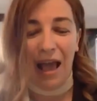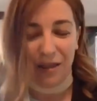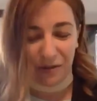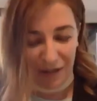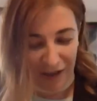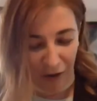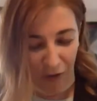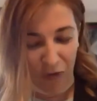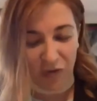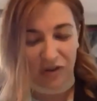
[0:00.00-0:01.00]
And
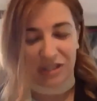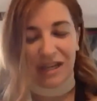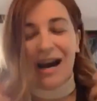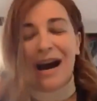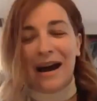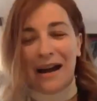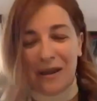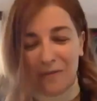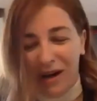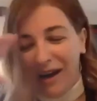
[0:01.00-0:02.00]
over
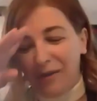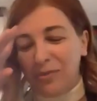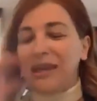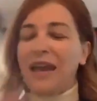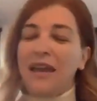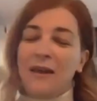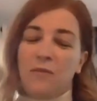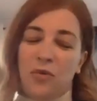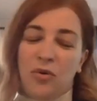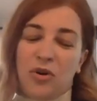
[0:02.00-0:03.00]
time, I
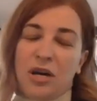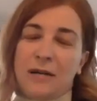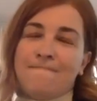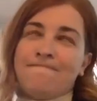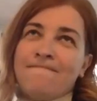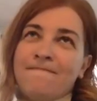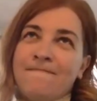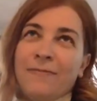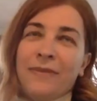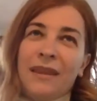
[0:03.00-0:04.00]
became more
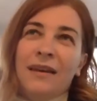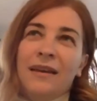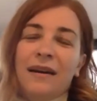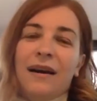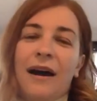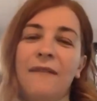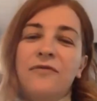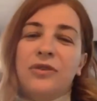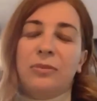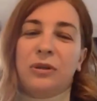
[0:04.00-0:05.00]

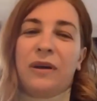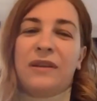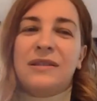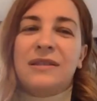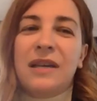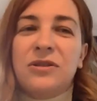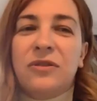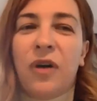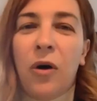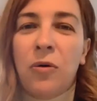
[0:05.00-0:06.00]
comfortable with a sense
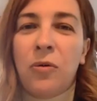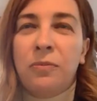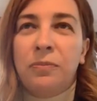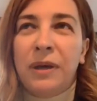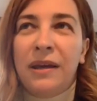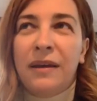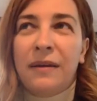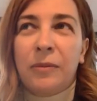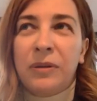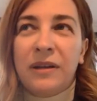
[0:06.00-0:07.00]
of home
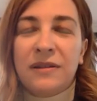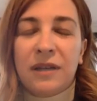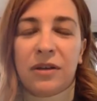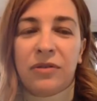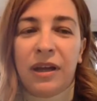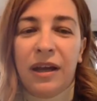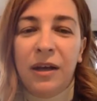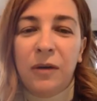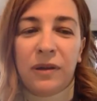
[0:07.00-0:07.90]
being the place to create